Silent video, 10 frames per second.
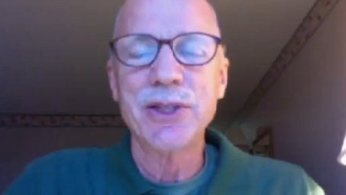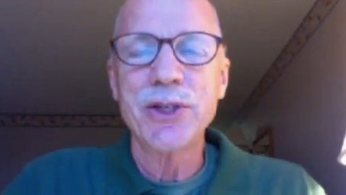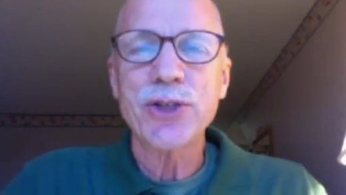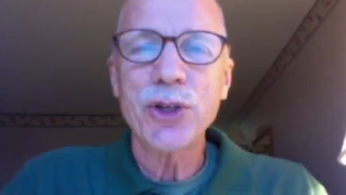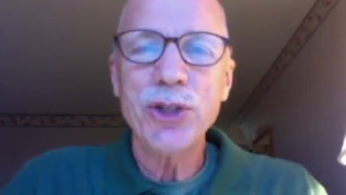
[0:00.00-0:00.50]

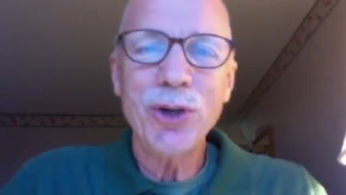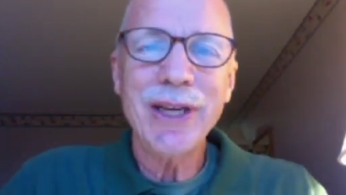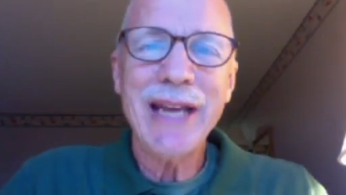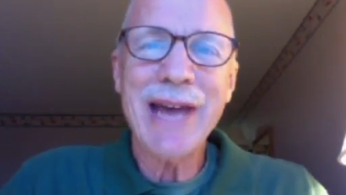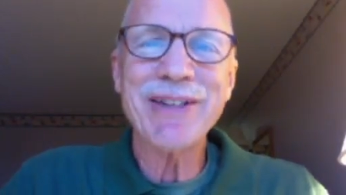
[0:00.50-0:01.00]
So you
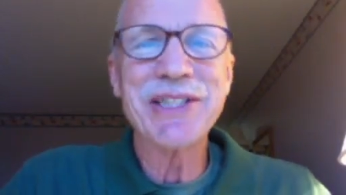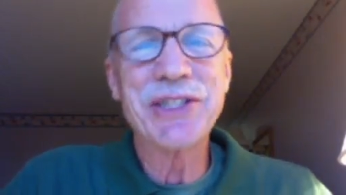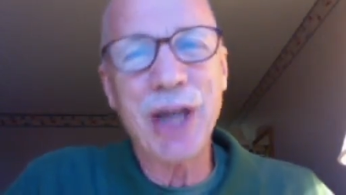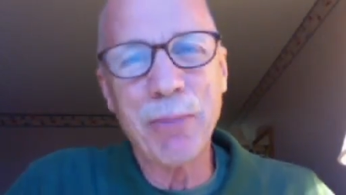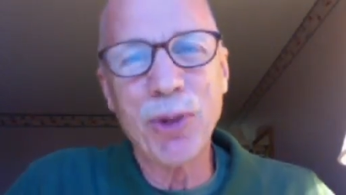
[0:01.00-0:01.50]
could have a
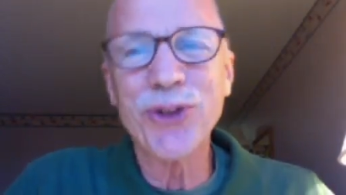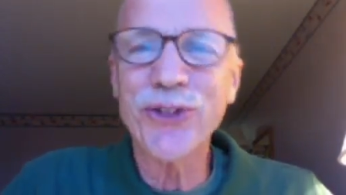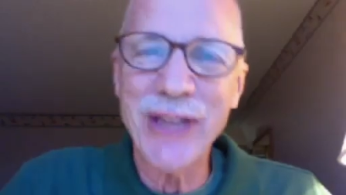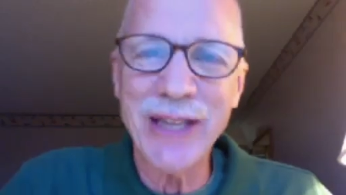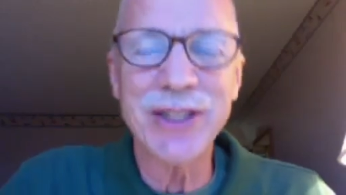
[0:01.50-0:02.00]
double
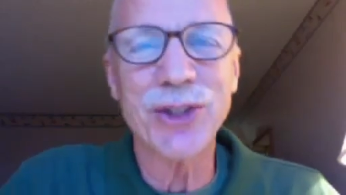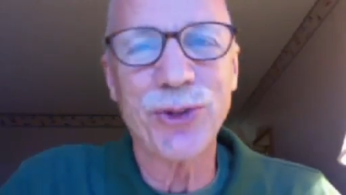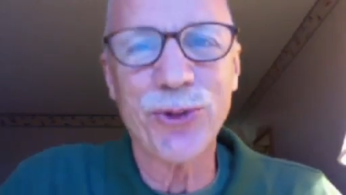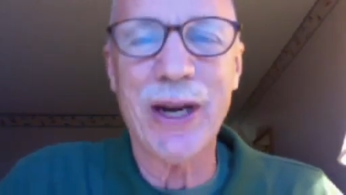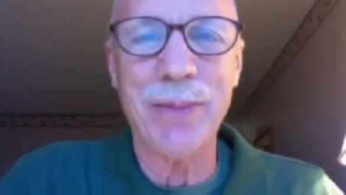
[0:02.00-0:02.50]
sentence
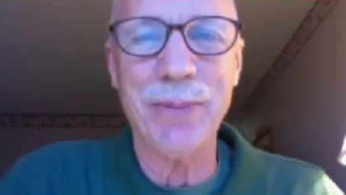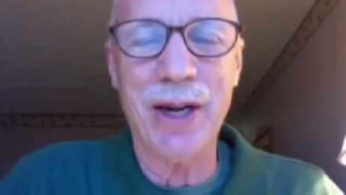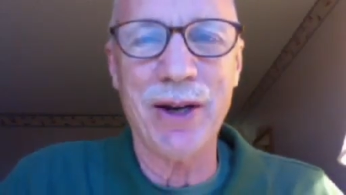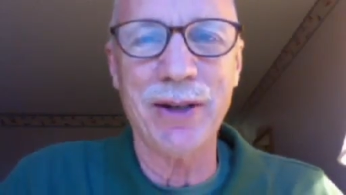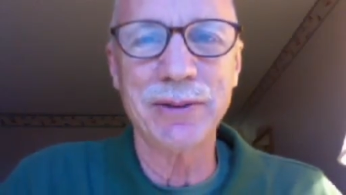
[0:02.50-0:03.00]
frame there.